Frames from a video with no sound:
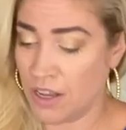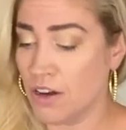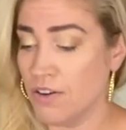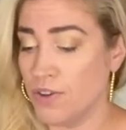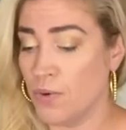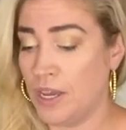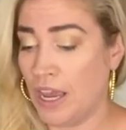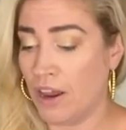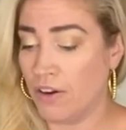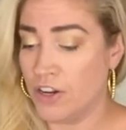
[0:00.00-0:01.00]

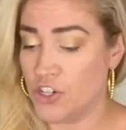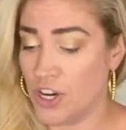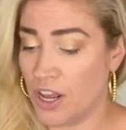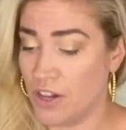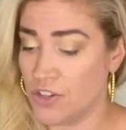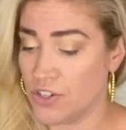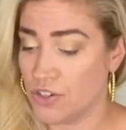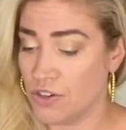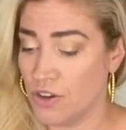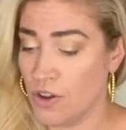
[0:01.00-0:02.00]
interviewing Aaron Judge.